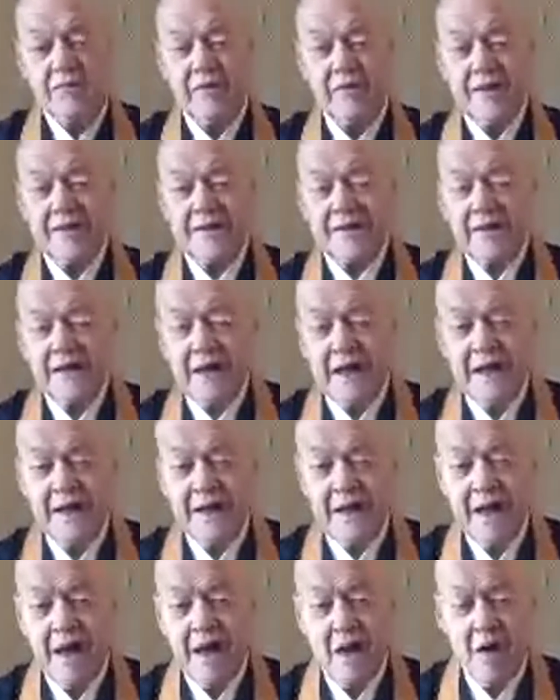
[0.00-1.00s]
reflecting
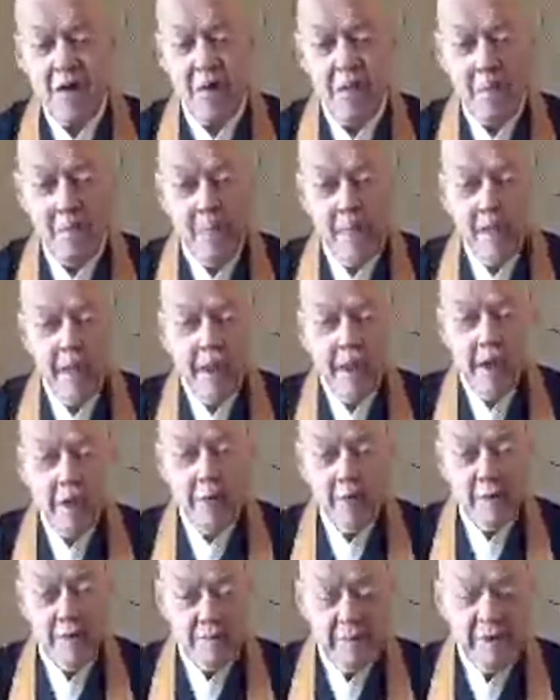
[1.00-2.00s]
on how
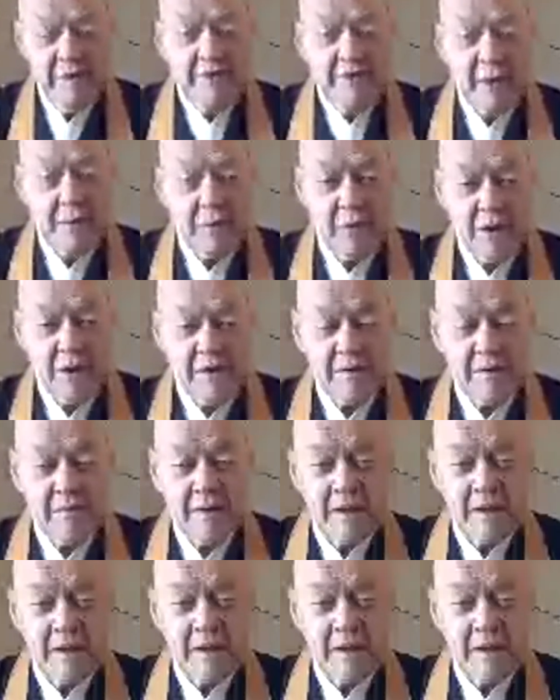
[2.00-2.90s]
we meet someone.